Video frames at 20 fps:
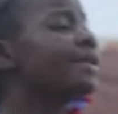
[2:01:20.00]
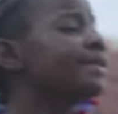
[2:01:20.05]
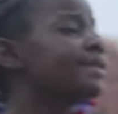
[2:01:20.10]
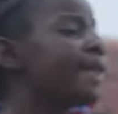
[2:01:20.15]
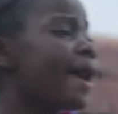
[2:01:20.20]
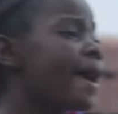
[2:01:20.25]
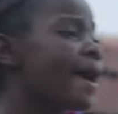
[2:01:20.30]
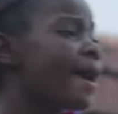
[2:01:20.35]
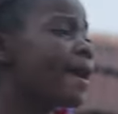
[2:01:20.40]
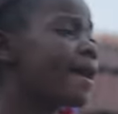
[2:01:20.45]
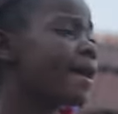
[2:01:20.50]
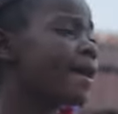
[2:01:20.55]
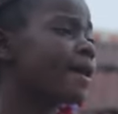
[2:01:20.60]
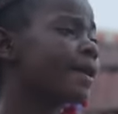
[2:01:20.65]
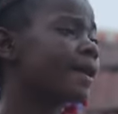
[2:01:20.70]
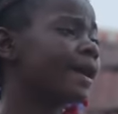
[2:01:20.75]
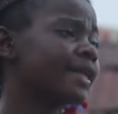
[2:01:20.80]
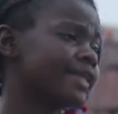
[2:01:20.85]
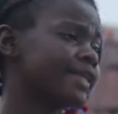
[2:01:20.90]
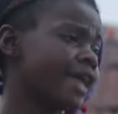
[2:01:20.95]

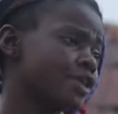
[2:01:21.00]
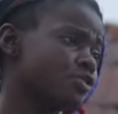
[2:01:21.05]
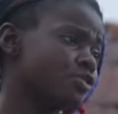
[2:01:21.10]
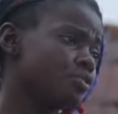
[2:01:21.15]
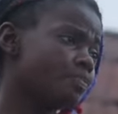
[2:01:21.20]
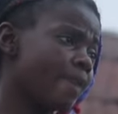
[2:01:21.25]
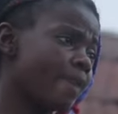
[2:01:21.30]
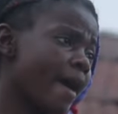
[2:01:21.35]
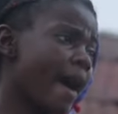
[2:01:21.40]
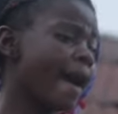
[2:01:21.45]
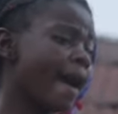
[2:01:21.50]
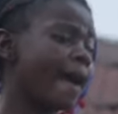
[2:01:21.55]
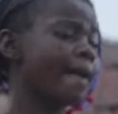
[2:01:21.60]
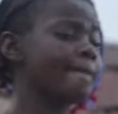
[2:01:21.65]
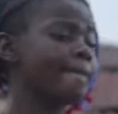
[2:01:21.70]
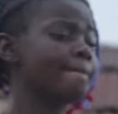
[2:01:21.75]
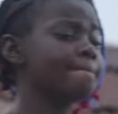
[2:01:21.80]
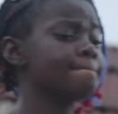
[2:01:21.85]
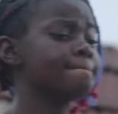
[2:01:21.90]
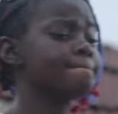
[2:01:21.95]
Kate, you
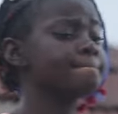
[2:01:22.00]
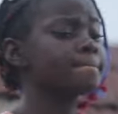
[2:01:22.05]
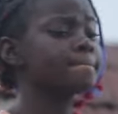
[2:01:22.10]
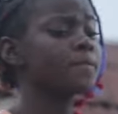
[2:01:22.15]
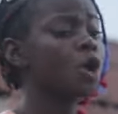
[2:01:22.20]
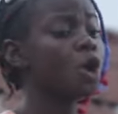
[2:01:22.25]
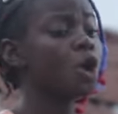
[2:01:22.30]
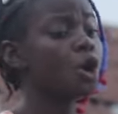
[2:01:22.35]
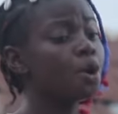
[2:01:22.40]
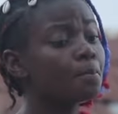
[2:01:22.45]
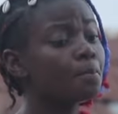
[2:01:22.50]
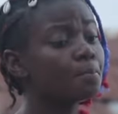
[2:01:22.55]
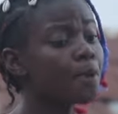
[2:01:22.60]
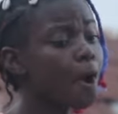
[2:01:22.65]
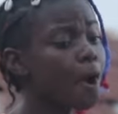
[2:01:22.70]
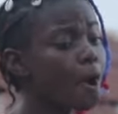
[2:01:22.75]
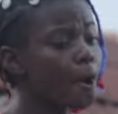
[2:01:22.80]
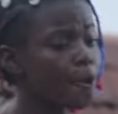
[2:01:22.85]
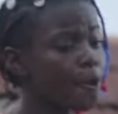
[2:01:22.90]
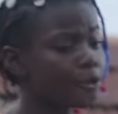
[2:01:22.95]
bam.
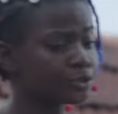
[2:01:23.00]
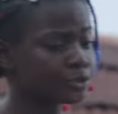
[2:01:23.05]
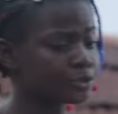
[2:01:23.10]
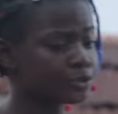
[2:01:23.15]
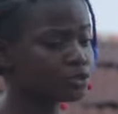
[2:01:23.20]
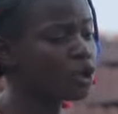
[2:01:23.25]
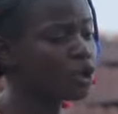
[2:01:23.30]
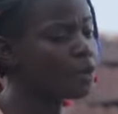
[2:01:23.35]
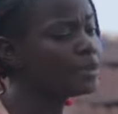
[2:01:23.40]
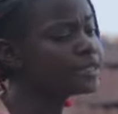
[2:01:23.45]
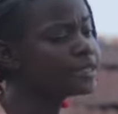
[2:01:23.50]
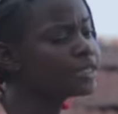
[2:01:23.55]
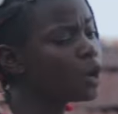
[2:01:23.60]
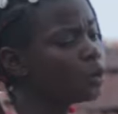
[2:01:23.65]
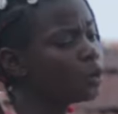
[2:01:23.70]
Boss, let me say